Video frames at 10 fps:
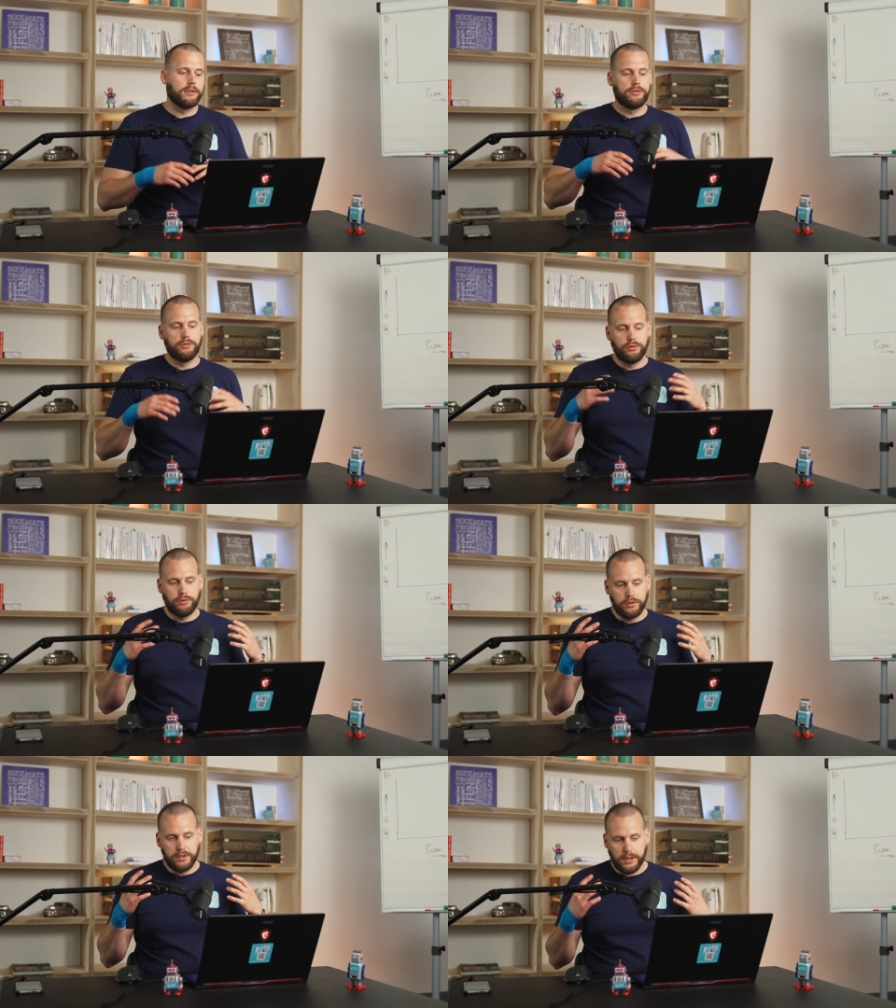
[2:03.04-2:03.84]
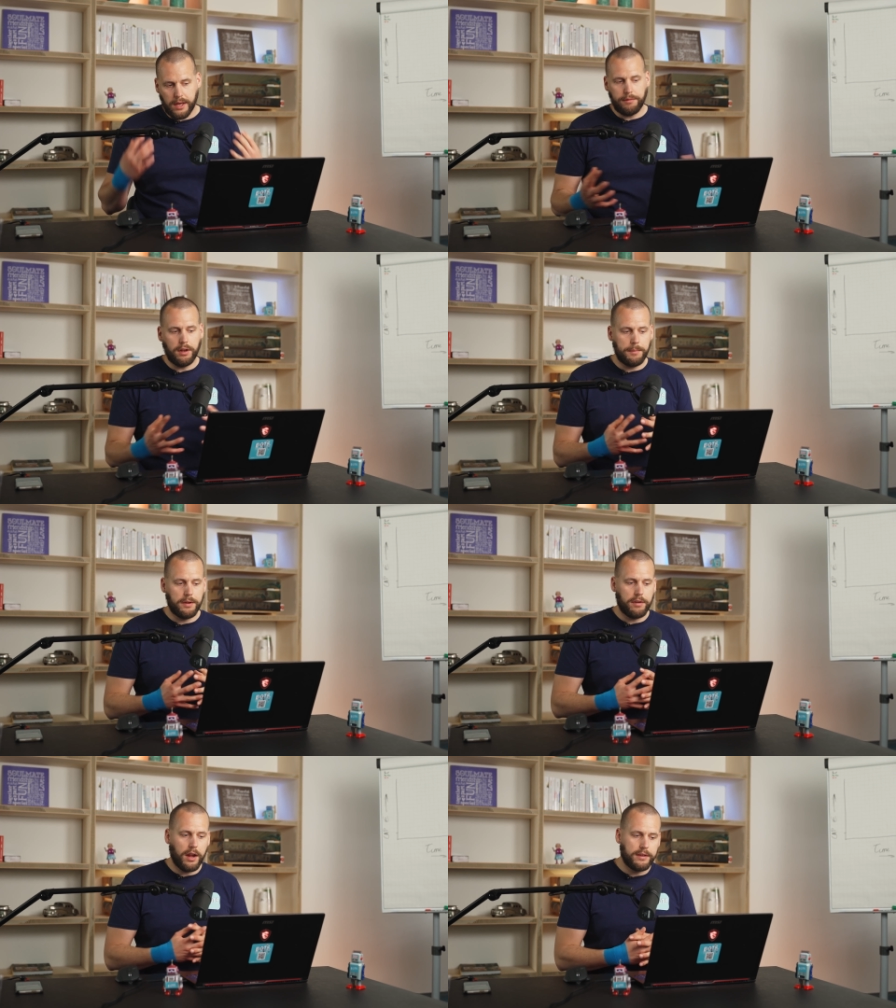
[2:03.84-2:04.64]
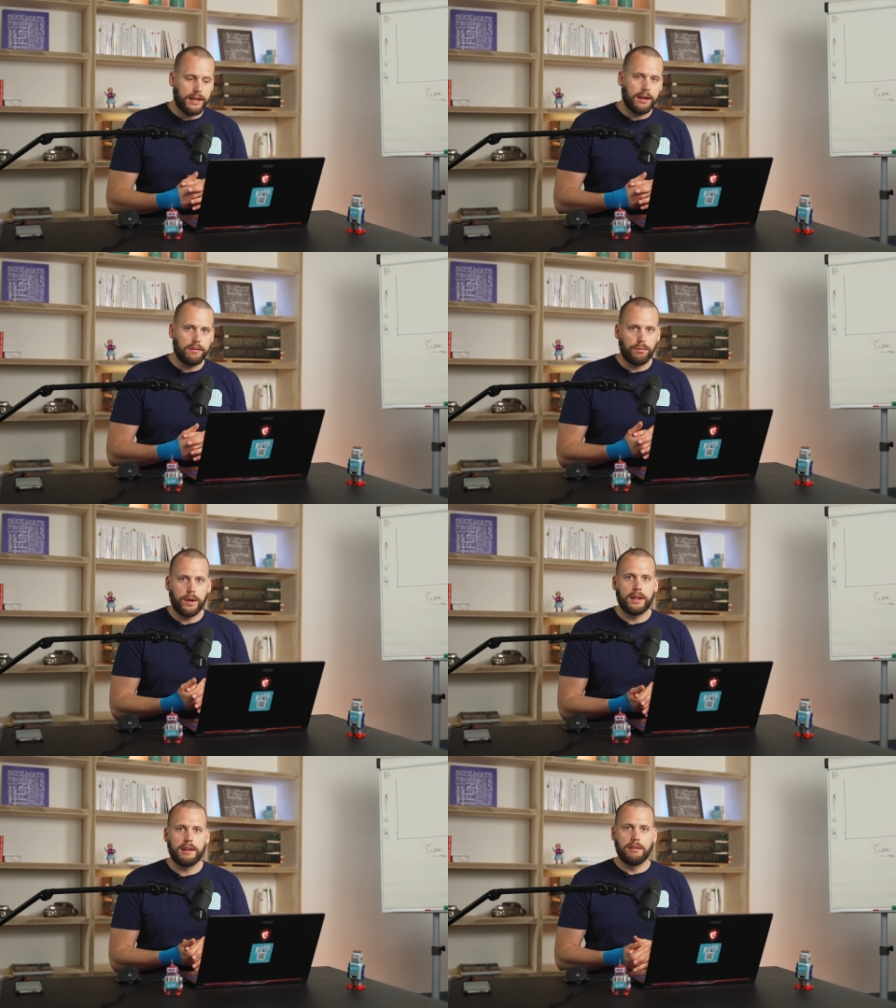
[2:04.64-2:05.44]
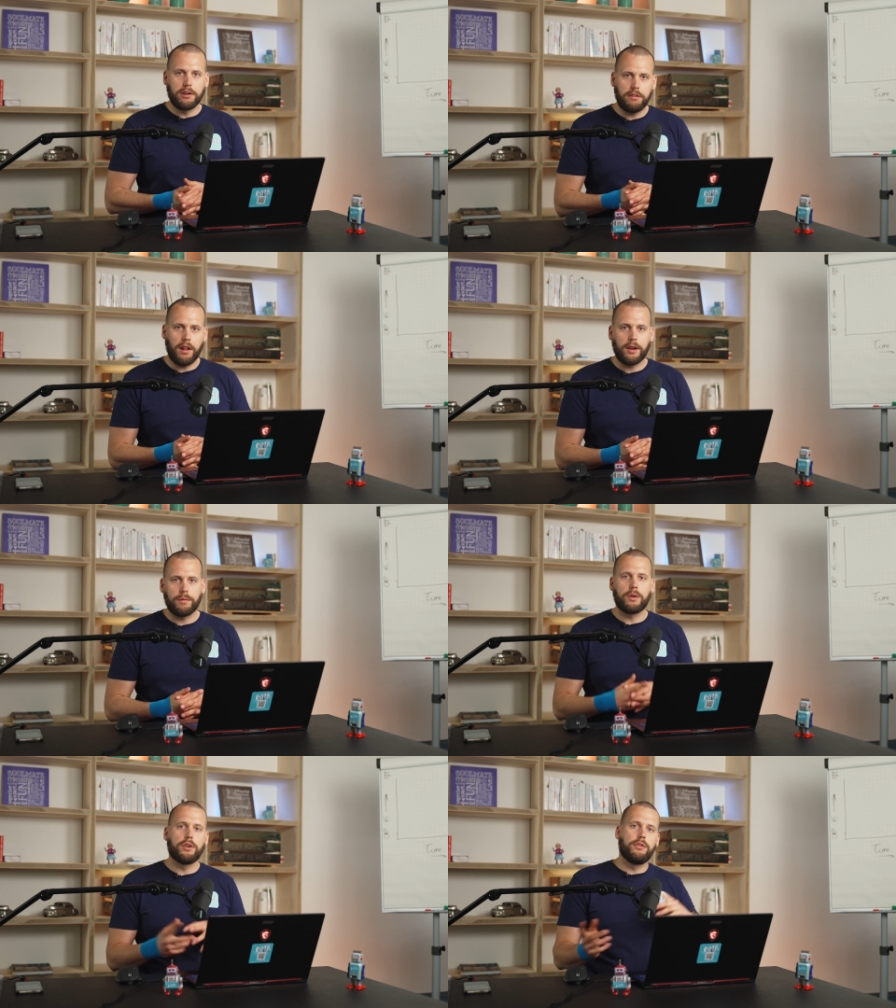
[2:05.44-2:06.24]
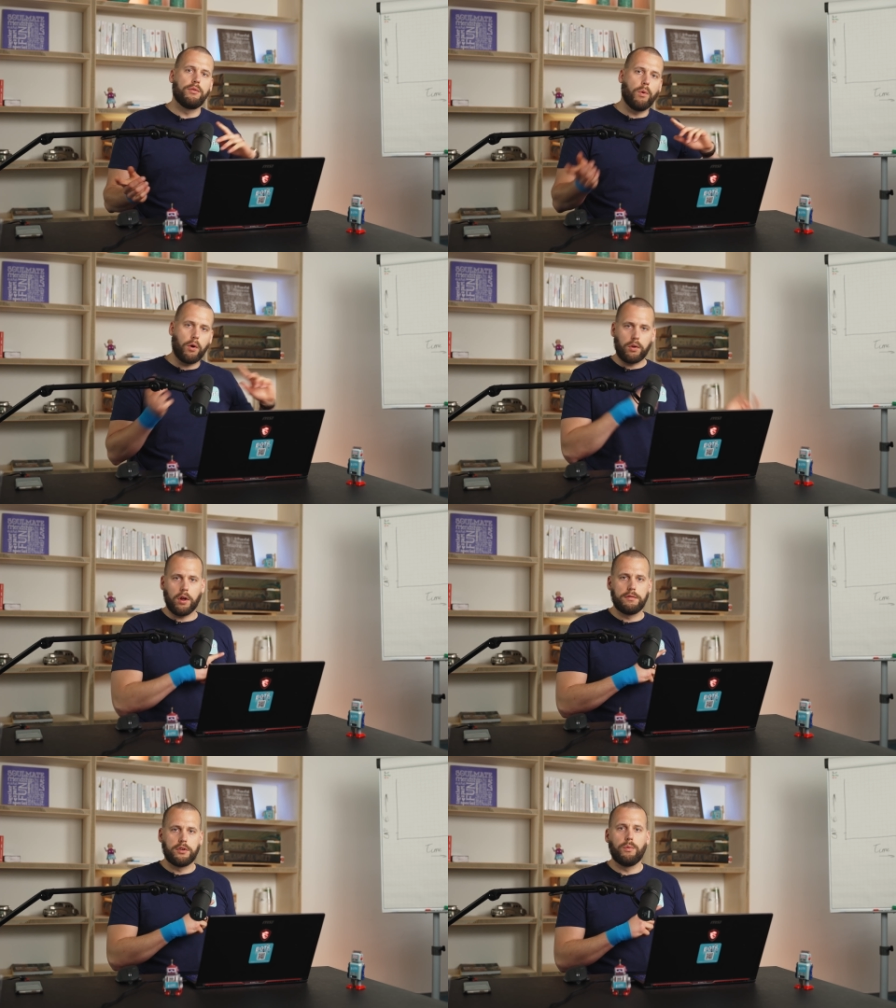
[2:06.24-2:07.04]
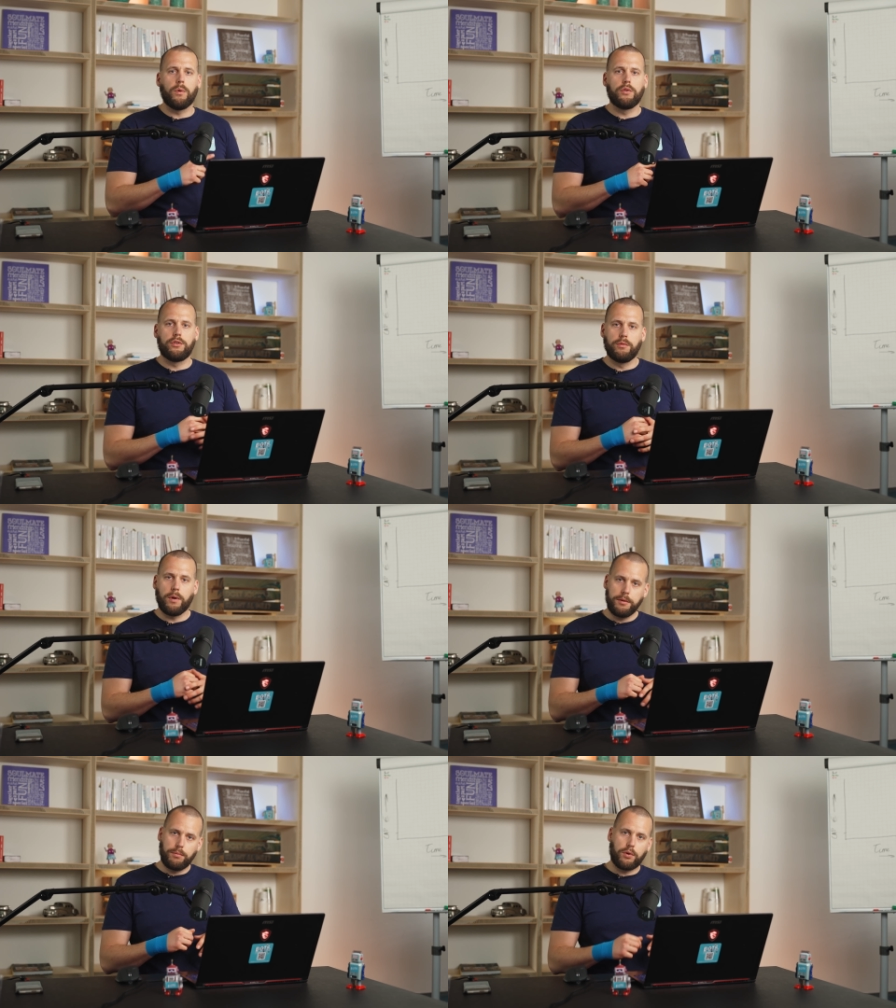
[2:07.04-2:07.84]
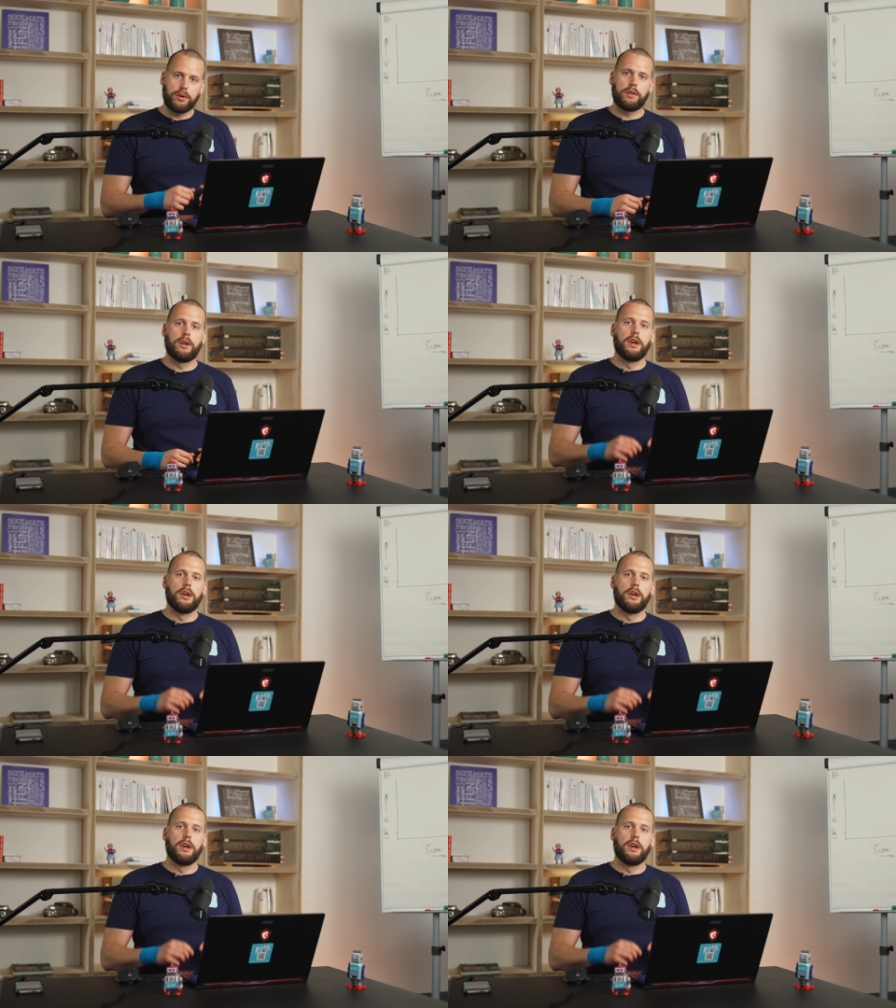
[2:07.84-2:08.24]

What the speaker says: to give you a little bit of an idea of what that looks like, I'm going to walk over to the whiteboard